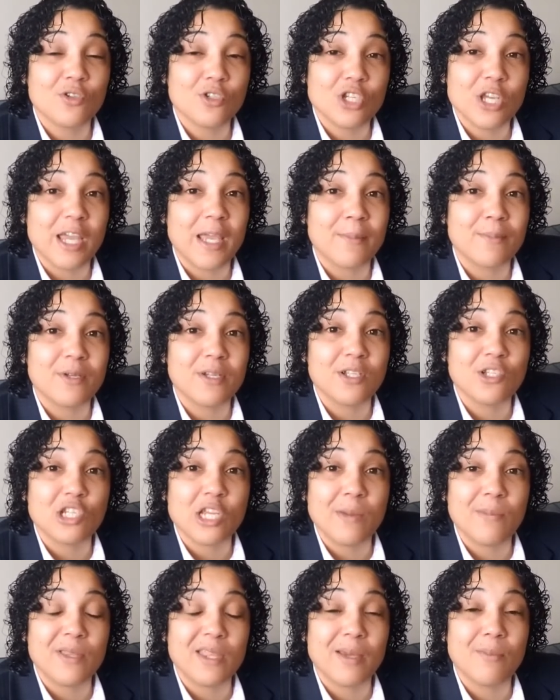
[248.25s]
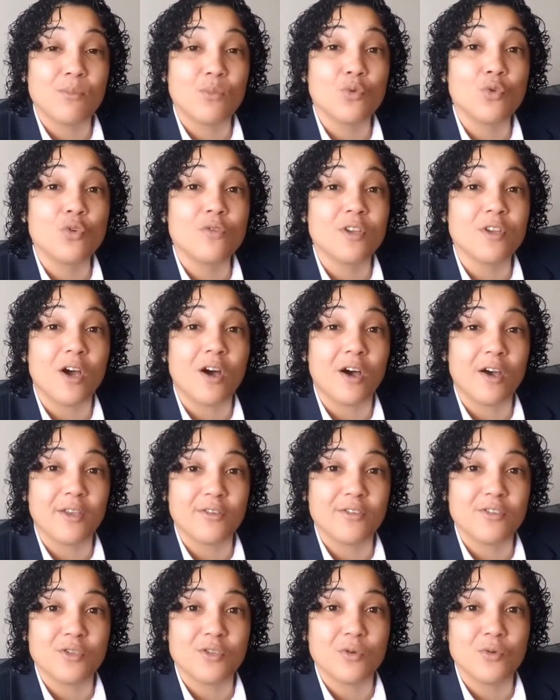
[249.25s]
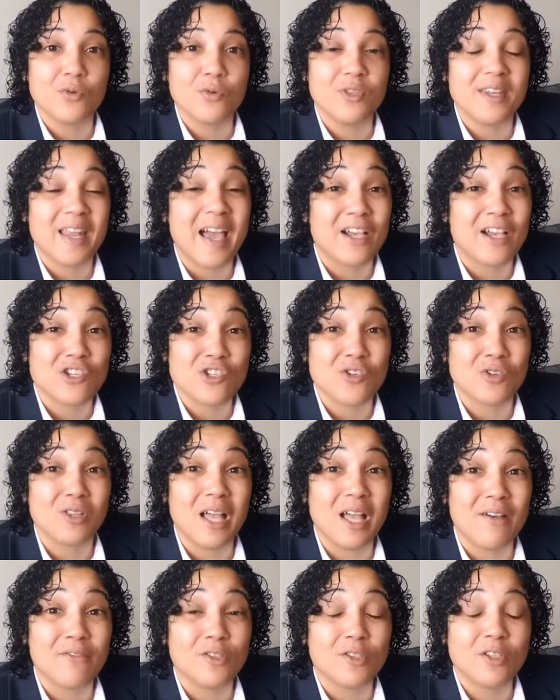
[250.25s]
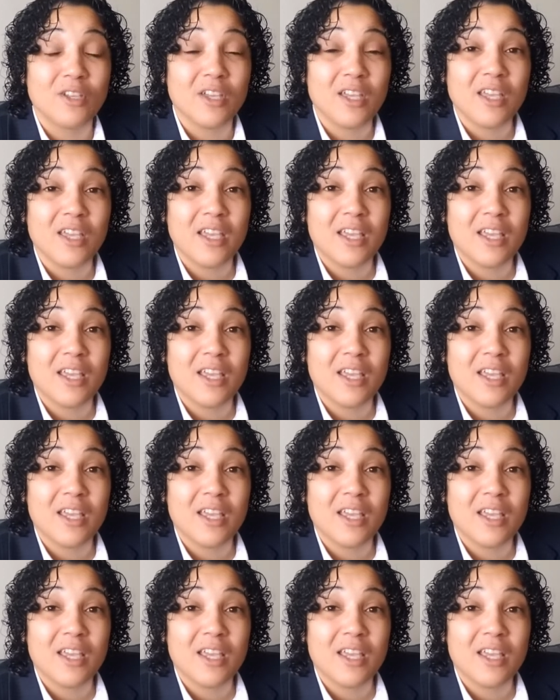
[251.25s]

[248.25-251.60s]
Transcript: championship and then moved on to the national level